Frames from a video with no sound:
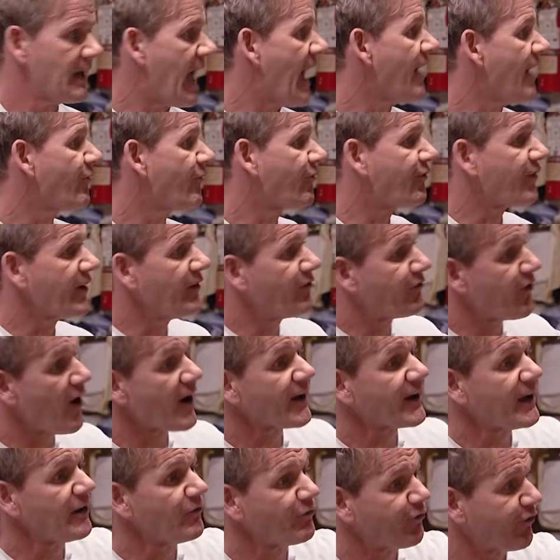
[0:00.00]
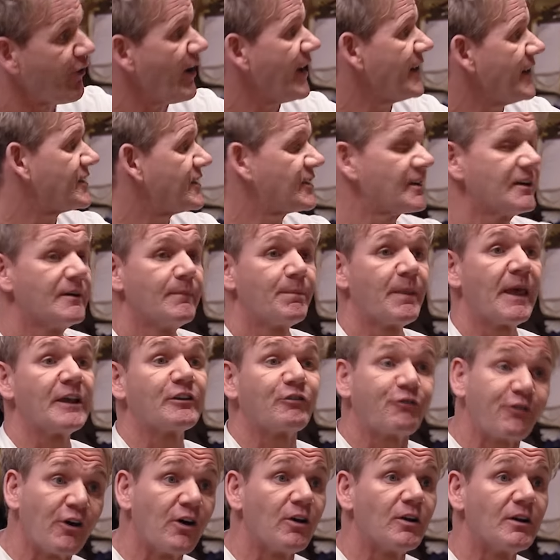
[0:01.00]
Every fucking fridge
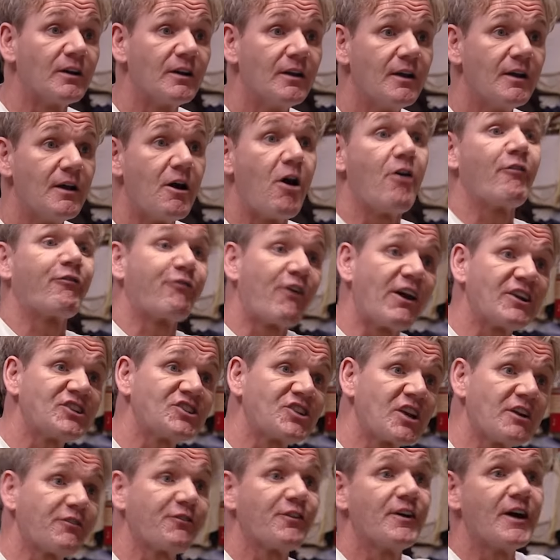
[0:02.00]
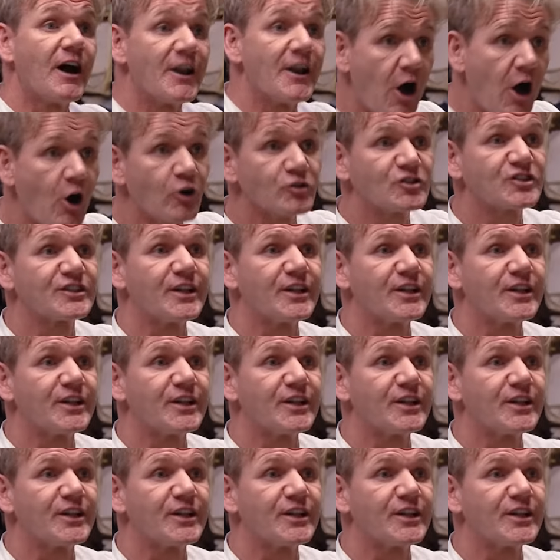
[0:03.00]
is full of fresh stuff and old